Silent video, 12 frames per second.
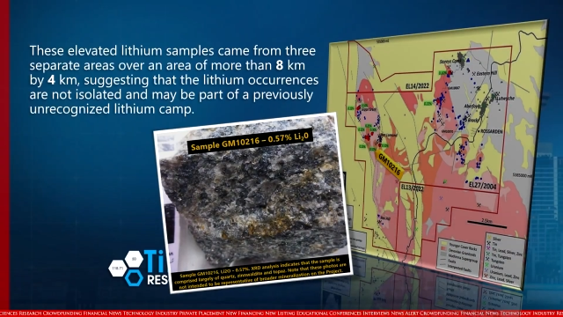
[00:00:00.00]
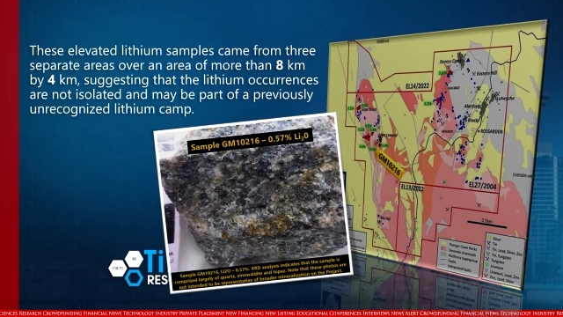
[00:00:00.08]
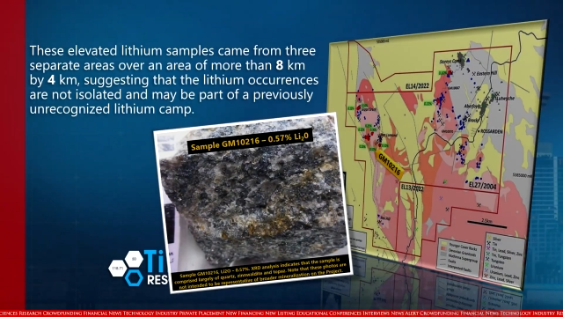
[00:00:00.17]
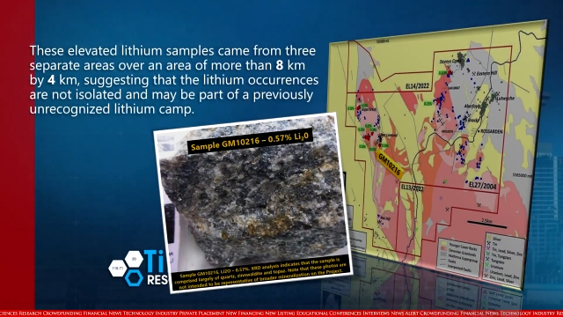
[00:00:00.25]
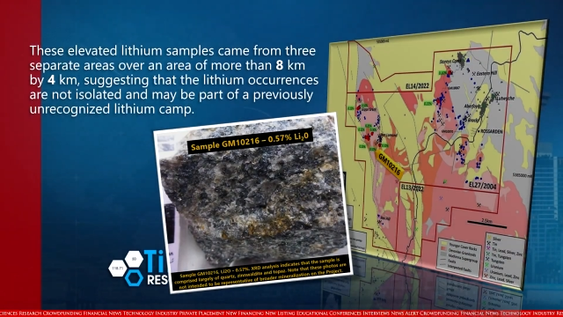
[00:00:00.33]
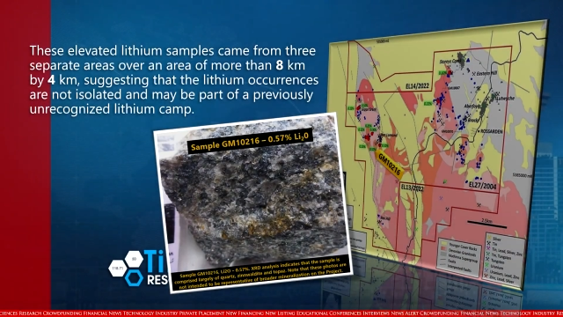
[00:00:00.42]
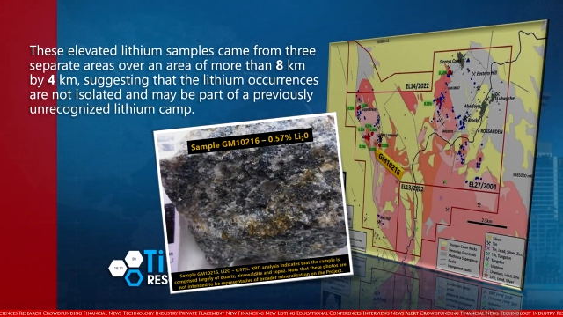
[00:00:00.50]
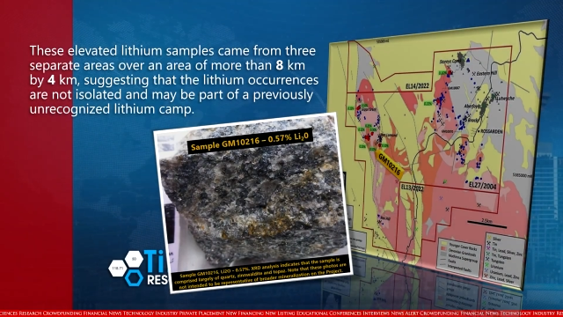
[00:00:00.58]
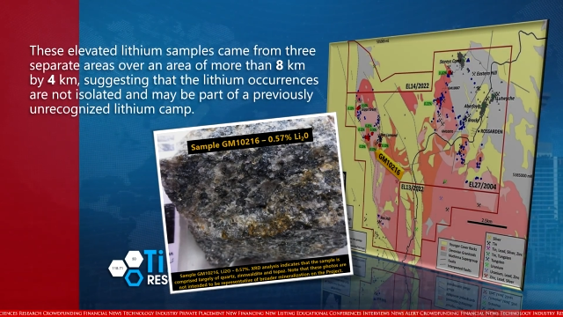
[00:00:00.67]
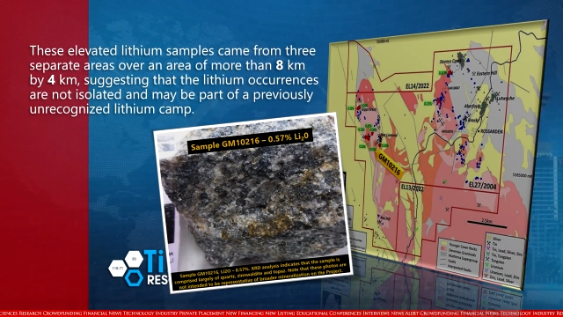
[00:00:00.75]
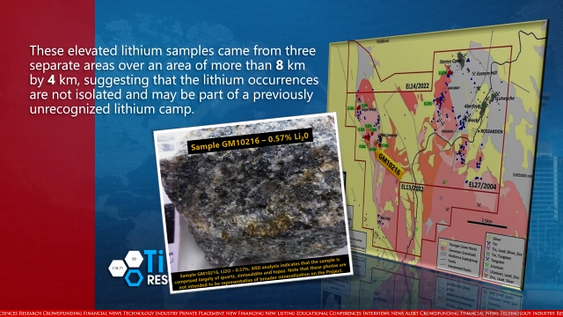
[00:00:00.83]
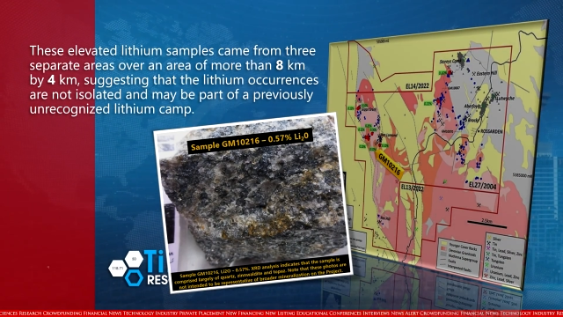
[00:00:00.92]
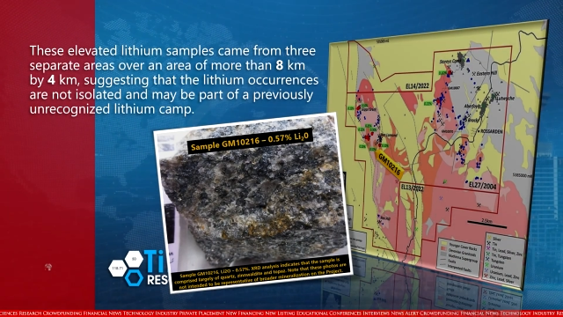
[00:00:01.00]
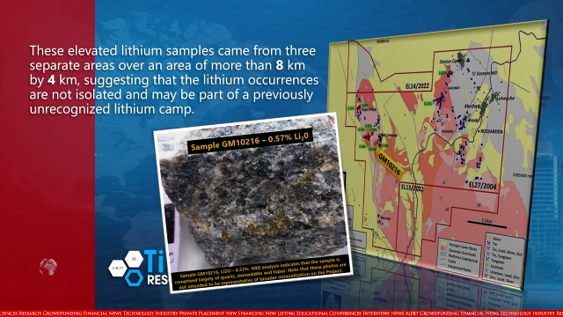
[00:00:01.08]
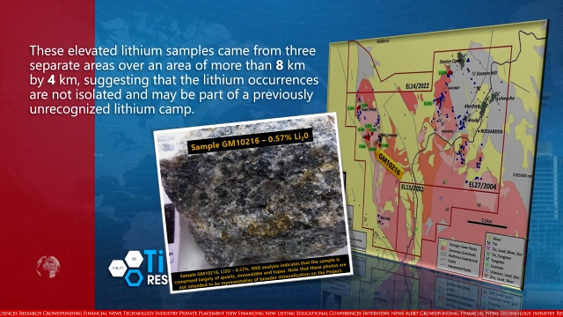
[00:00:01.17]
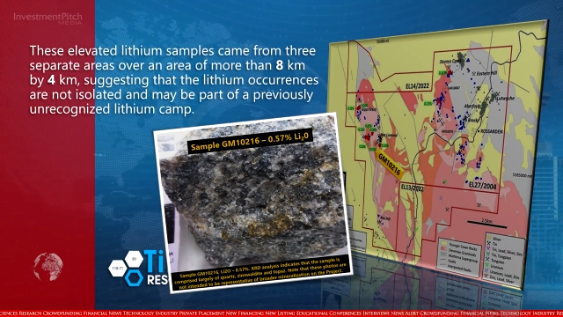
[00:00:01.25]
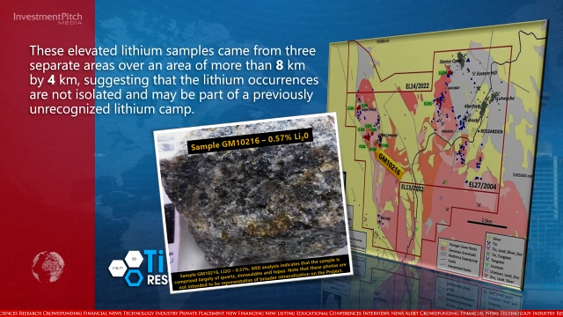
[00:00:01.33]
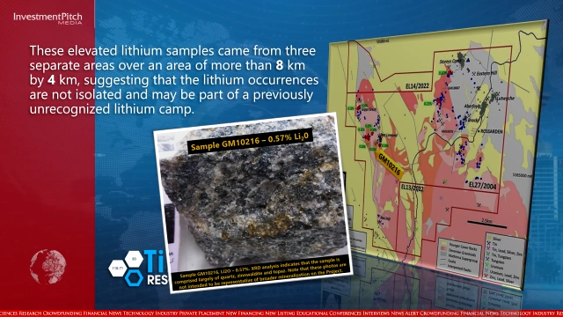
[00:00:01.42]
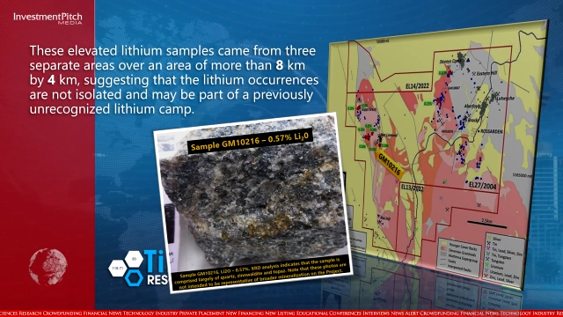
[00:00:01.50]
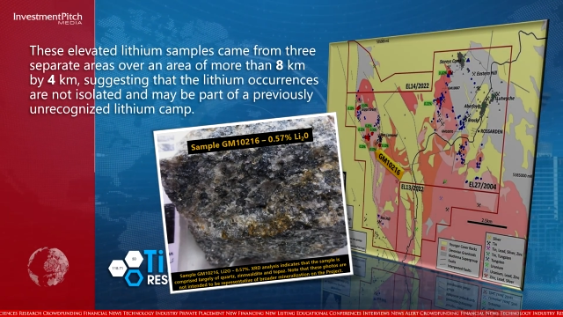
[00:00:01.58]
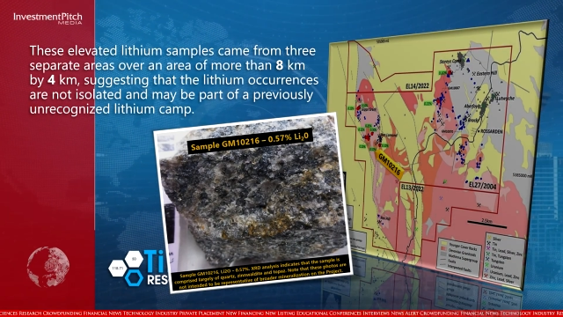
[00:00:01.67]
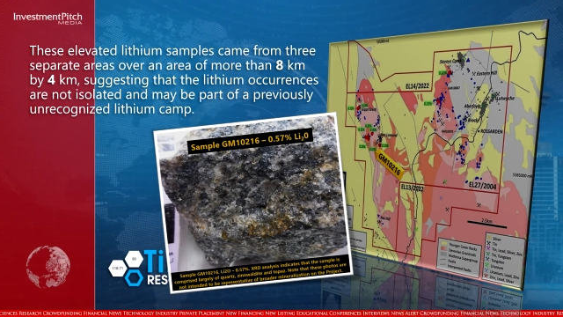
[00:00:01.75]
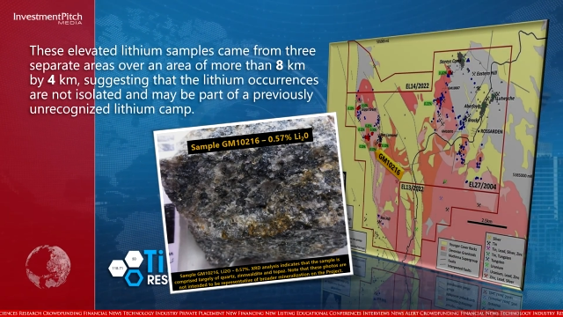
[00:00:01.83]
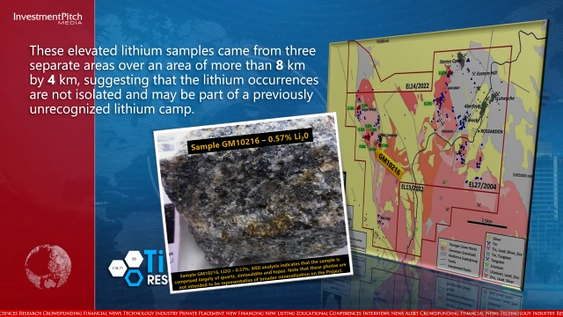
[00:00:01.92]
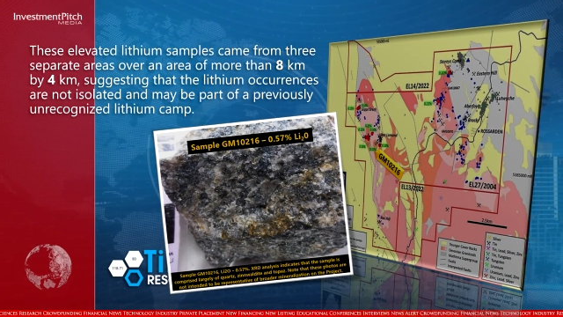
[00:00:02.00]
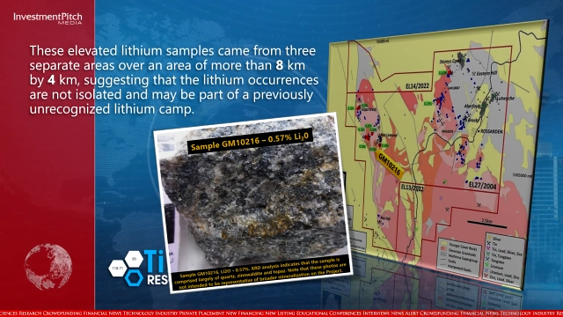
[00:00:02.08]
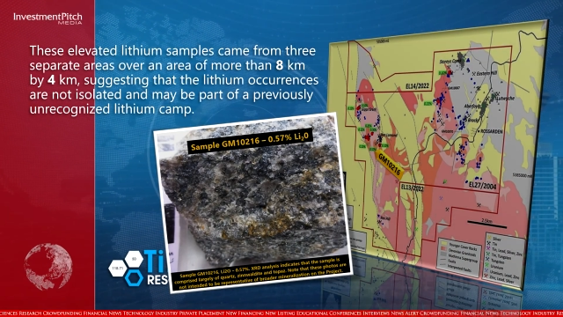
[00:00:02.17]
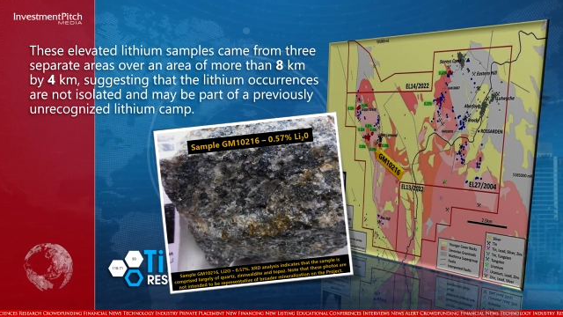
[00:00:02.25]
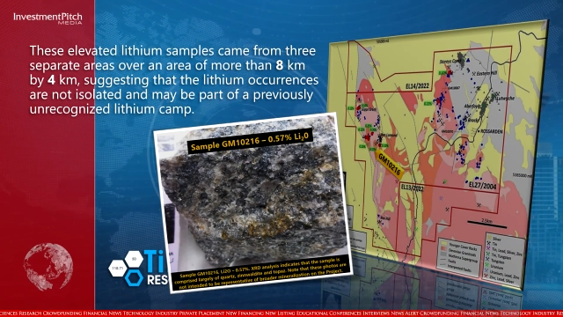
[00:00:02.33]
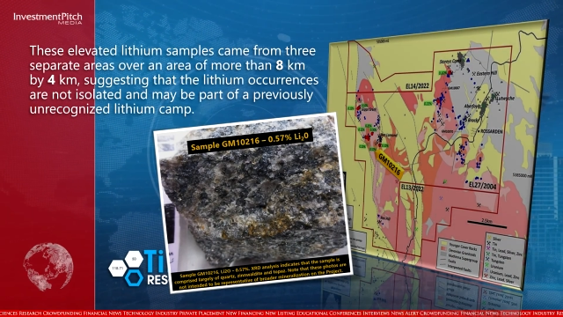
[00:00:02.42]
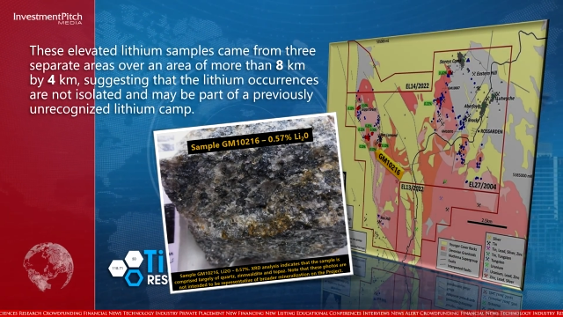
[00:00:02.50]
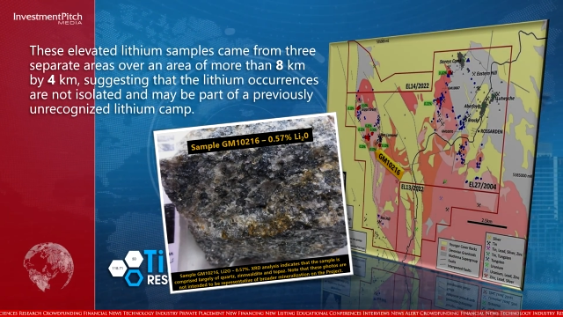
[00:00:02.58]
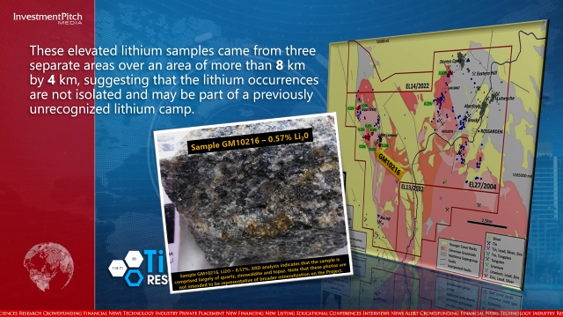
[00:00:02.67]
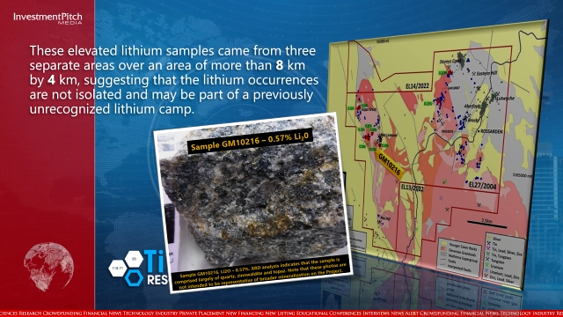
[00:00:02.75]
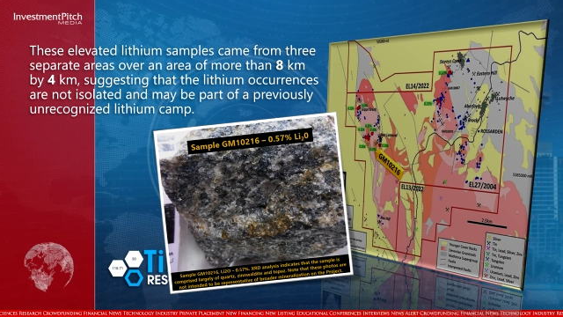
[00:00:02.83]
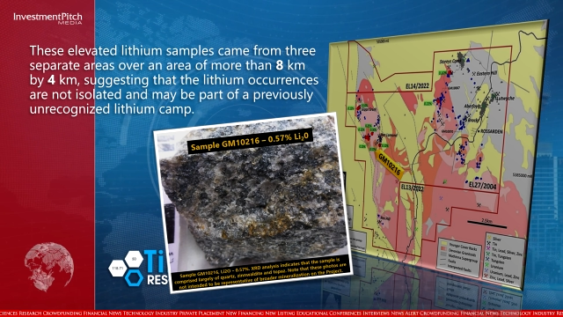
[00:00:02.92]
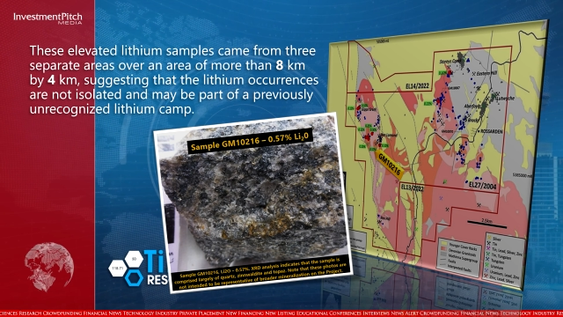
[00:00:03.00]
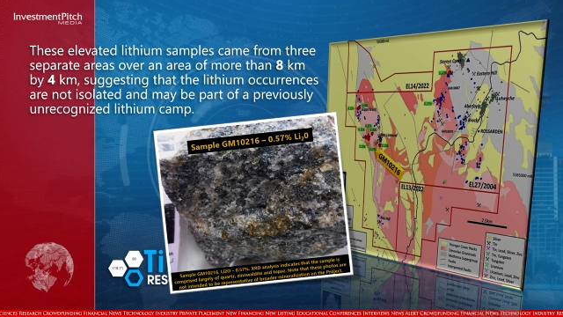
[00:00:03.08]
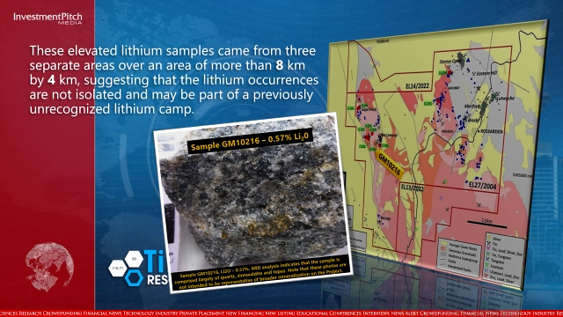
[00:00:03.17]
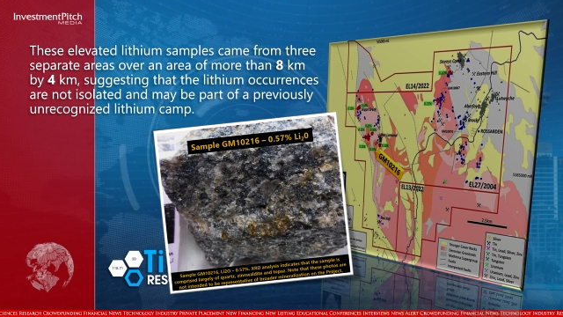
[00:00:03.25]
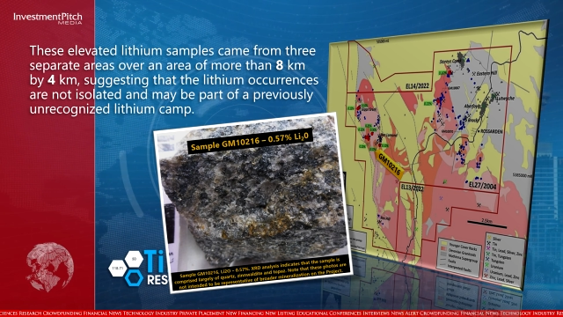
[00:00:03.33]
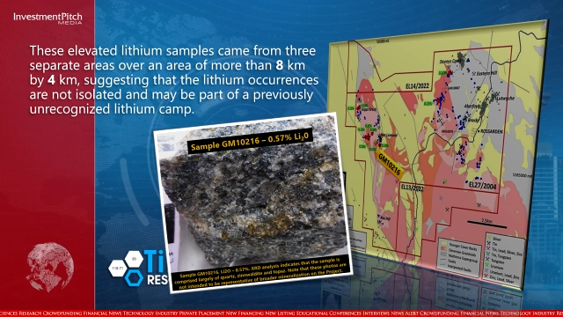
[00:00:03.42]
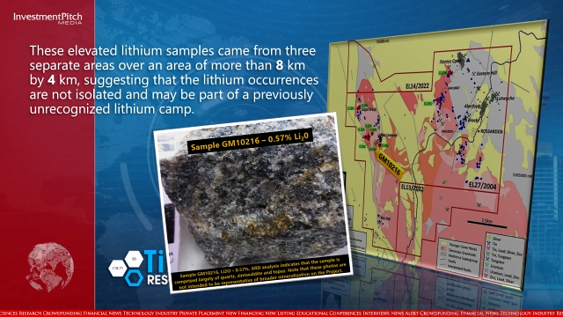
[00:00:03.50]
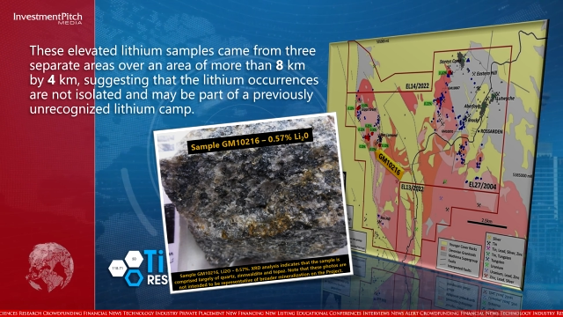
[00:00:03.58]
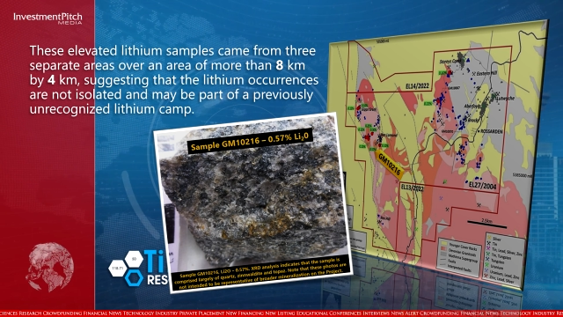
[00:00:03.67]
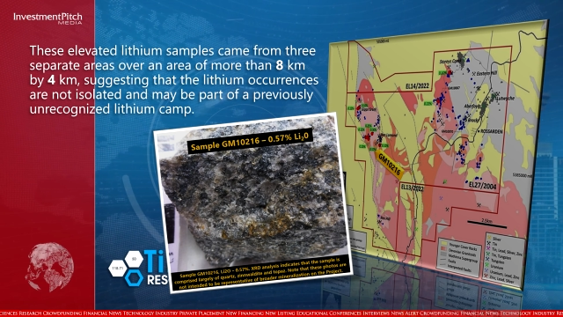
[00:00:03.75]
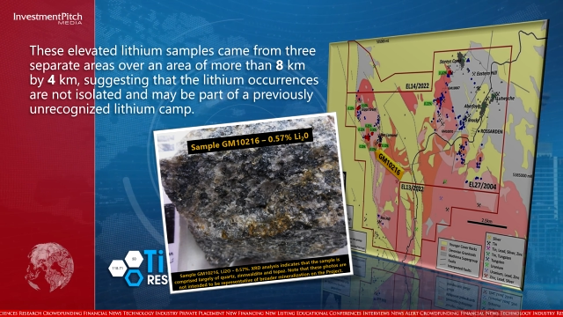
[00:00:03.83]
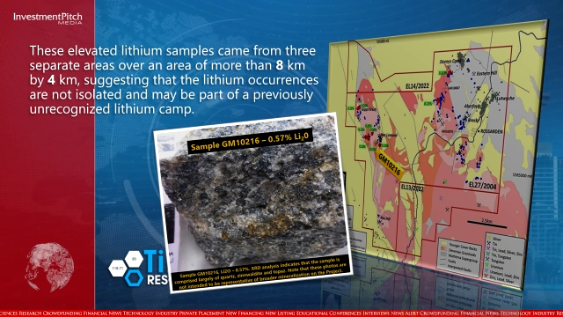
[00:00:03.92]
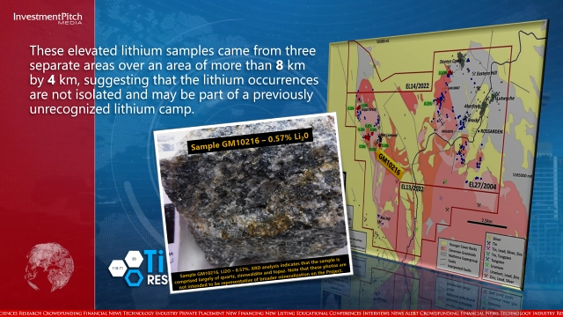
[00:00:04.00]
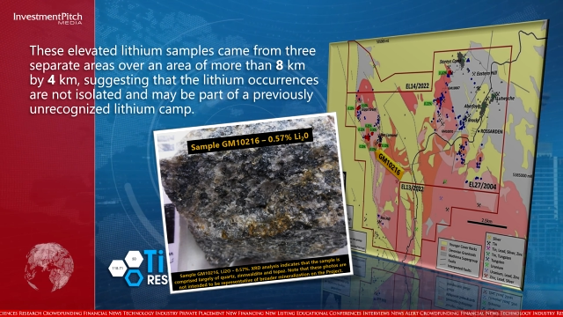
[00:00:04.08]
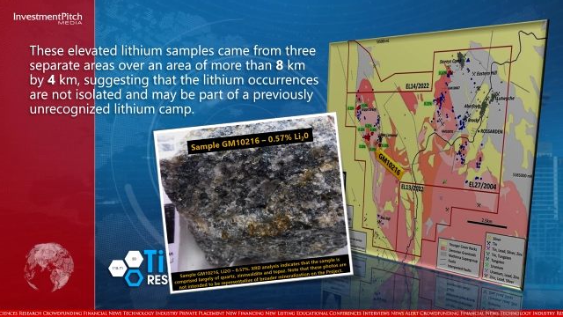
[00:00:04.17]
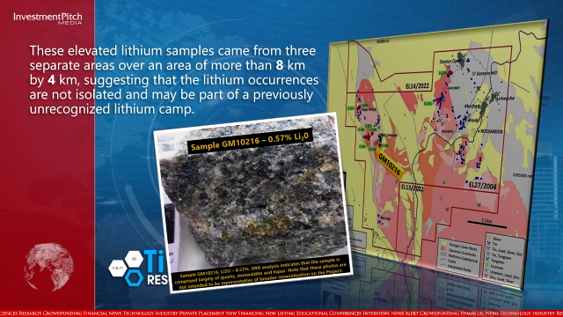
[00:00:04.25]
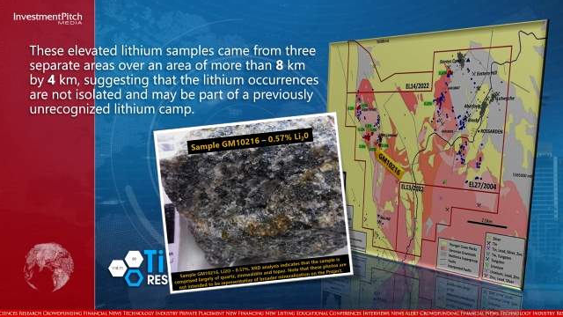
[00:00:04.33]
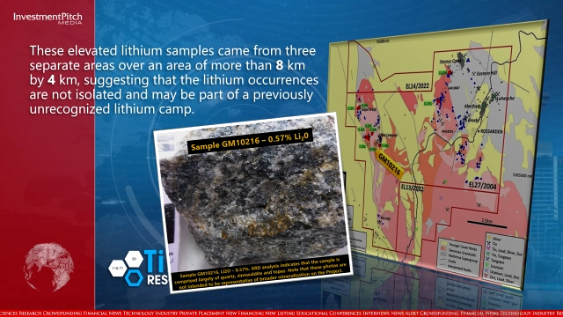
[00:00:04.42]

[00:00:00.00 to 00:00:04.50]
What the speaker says: Nobody's mouth can be seen.